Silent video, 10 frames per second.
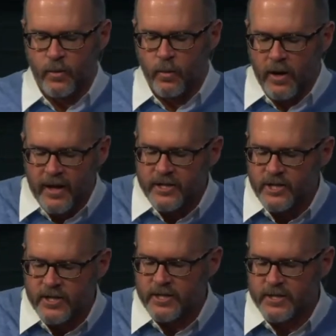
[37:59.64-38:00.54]
that the
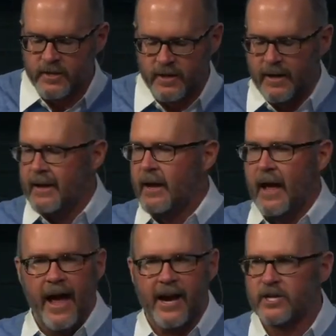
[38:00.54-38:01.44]
religious
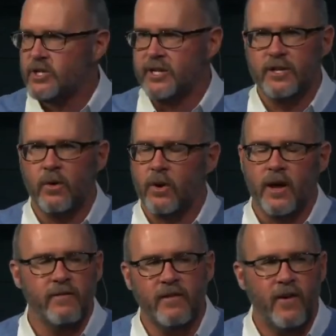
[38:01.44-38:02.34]
actually don't
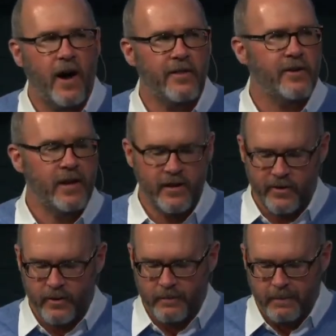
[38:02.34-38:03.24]
love the Father
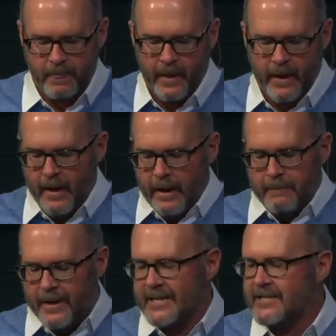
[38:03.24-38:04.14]
either,
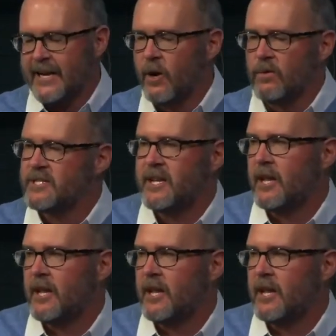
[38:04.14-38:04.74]
because they don't